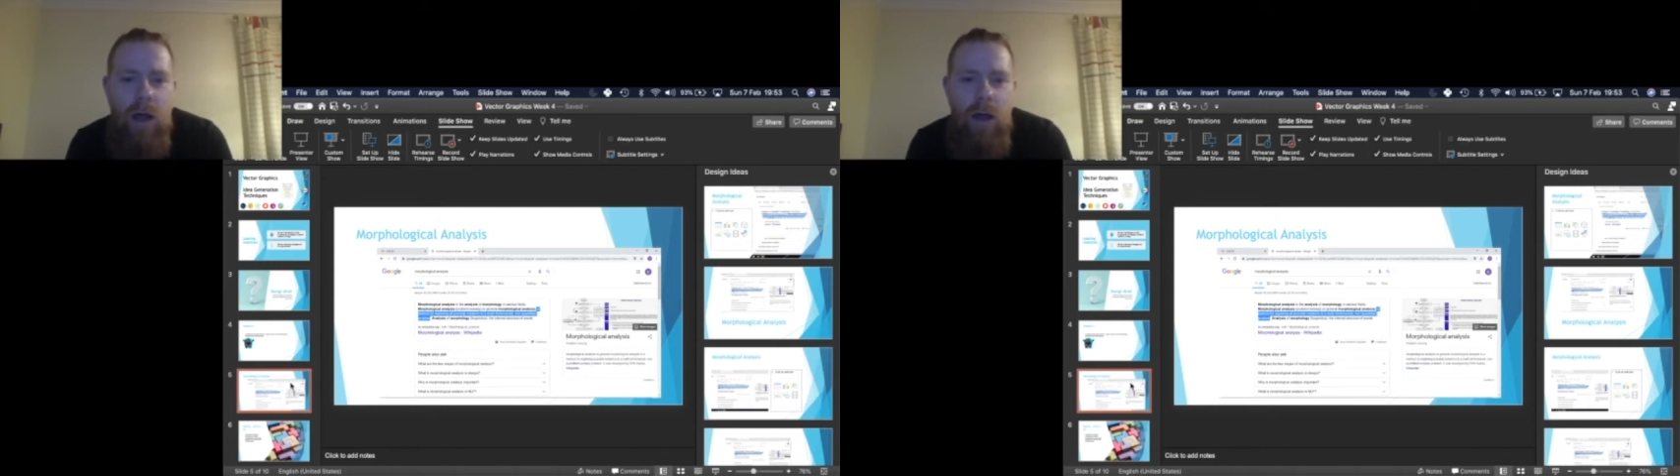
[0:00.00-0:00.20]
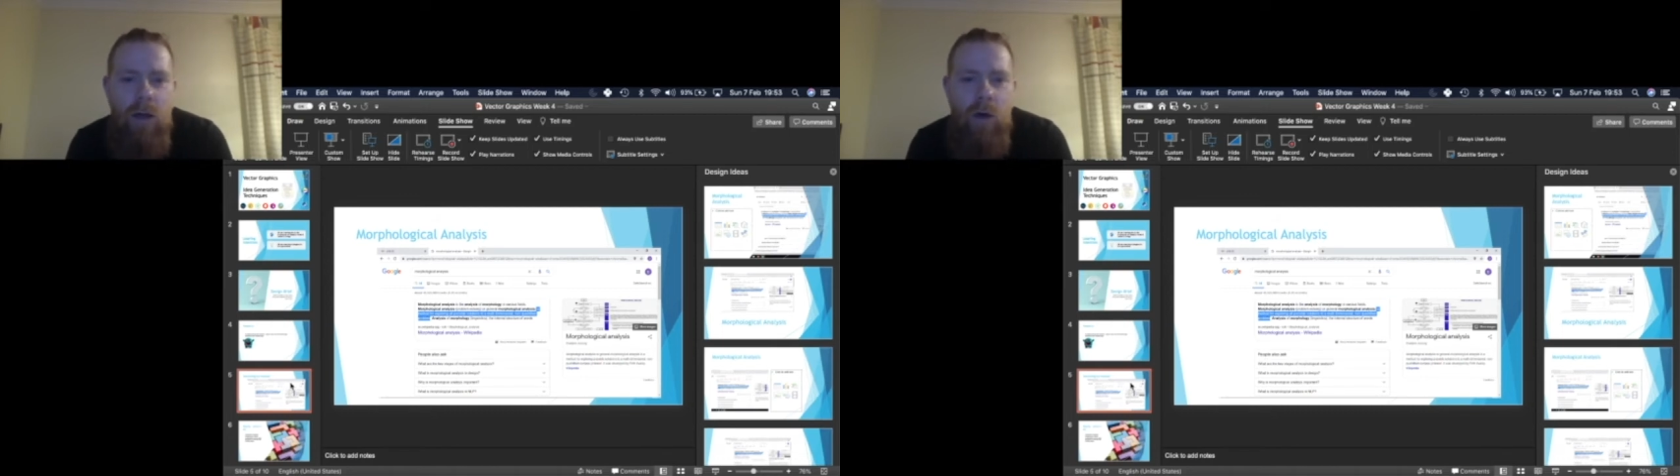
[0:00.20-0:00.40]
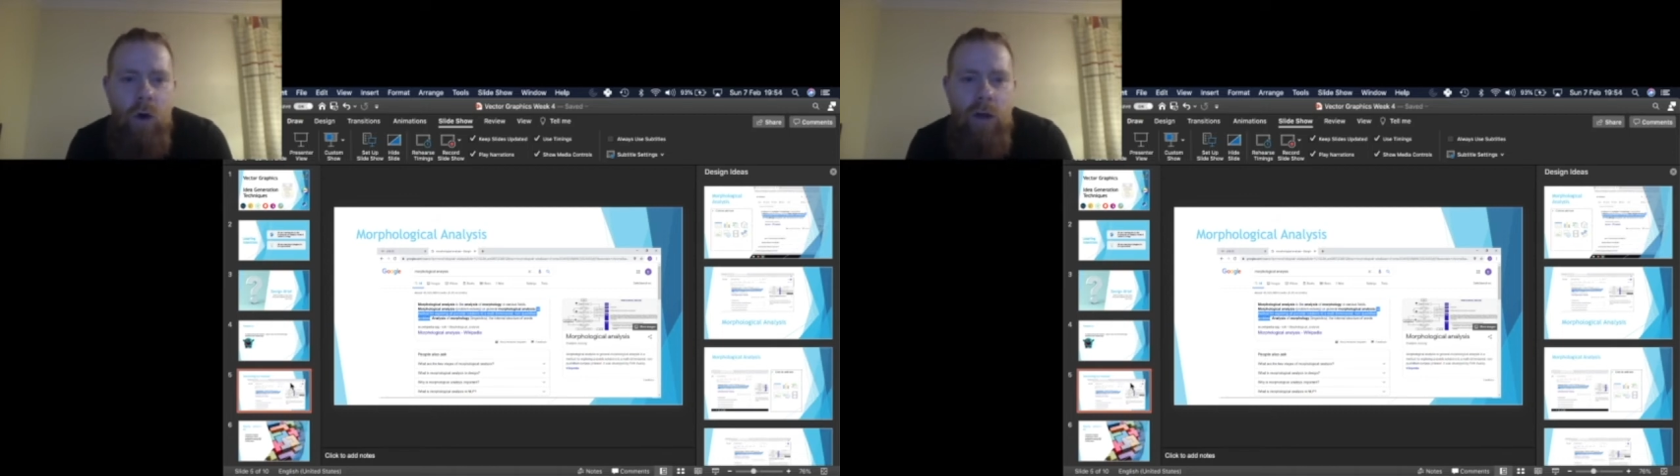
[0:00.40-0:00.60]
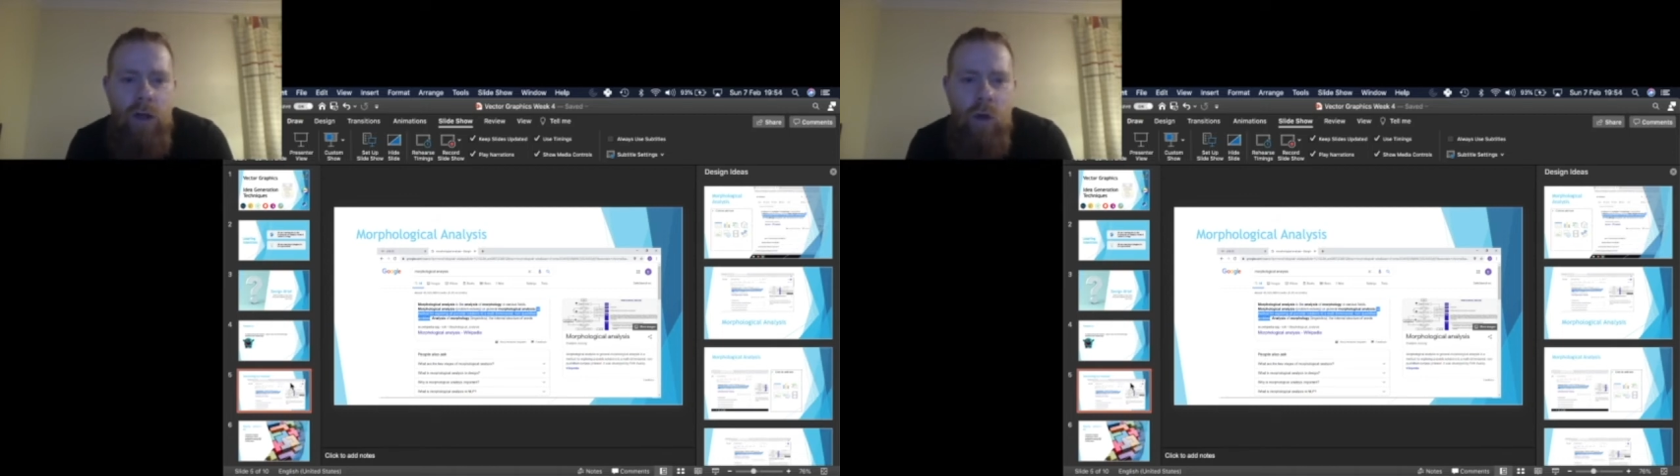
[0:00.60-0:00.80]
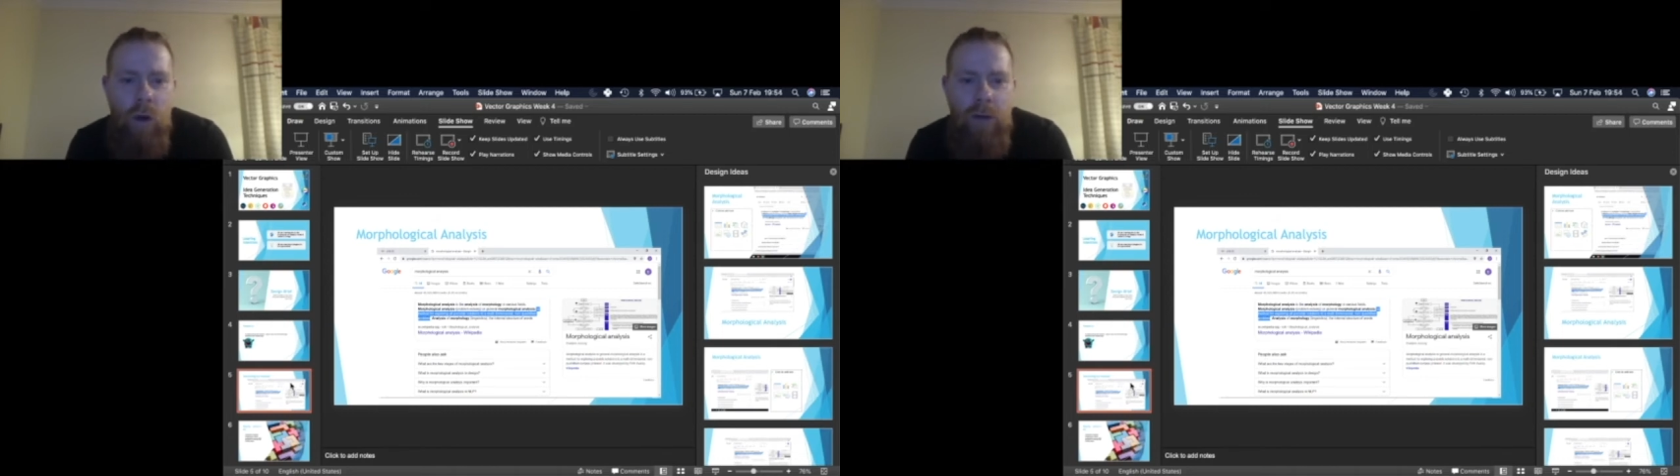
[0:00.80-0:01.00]

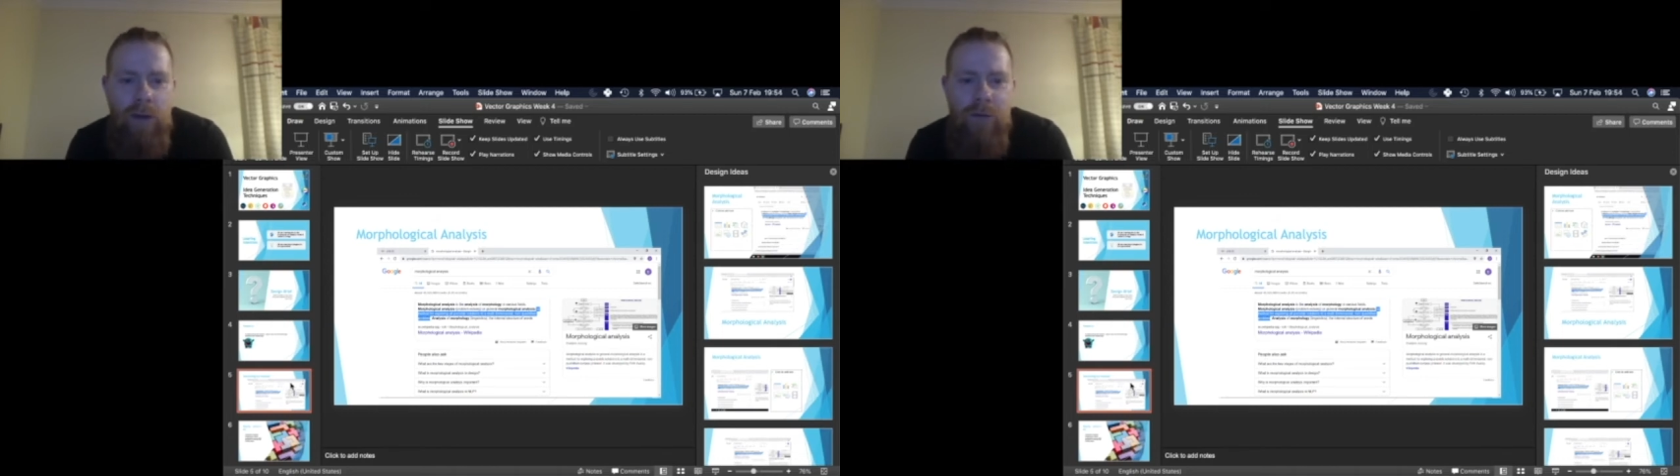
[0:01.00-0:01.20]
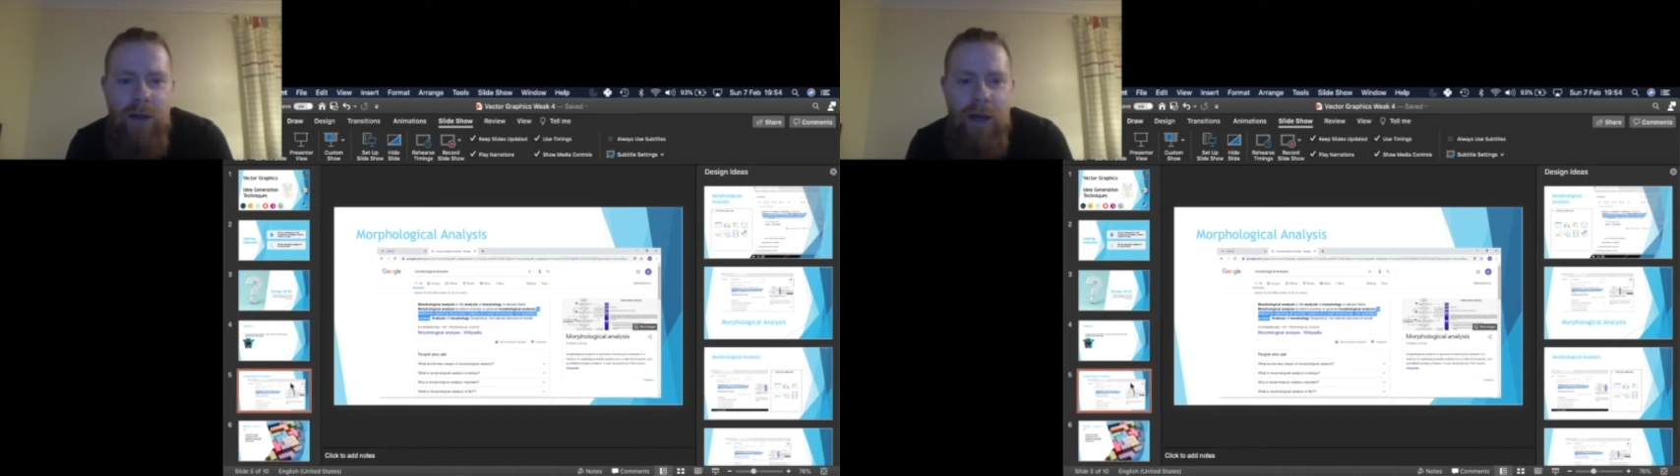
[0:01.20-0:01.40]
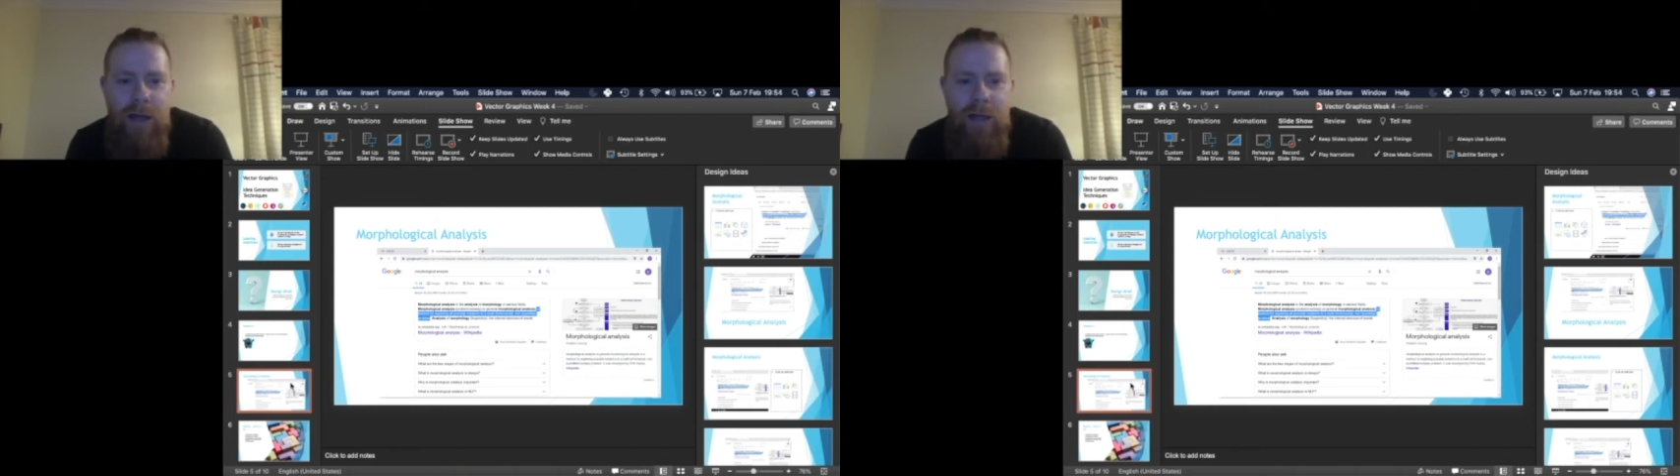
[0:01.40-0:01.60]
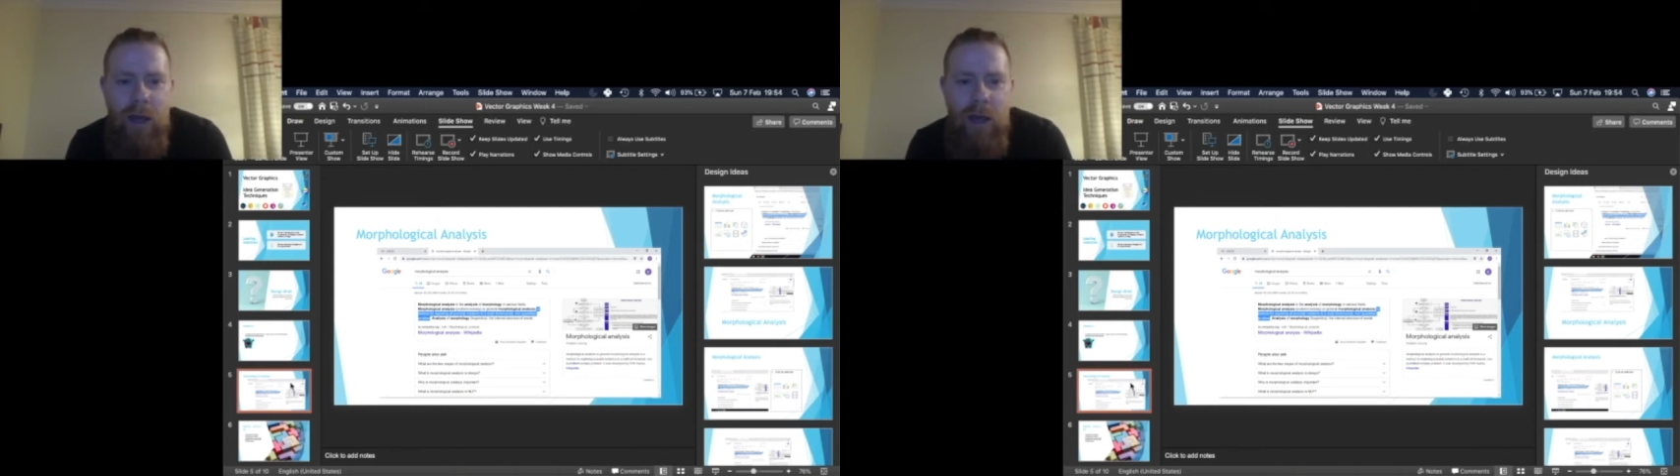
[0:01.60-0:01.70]
non-quantified